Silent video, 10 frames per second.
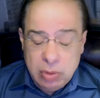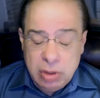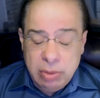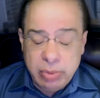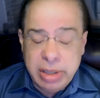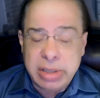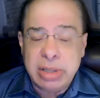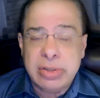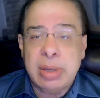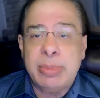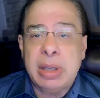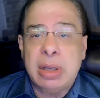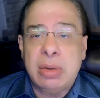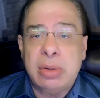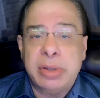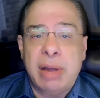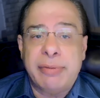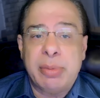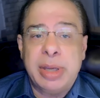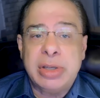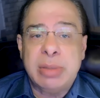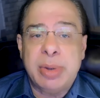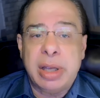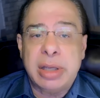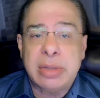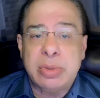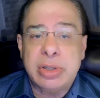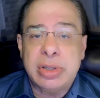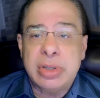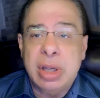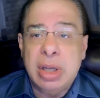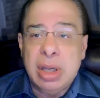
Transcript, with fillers: you run into something called confirmation bias, which is,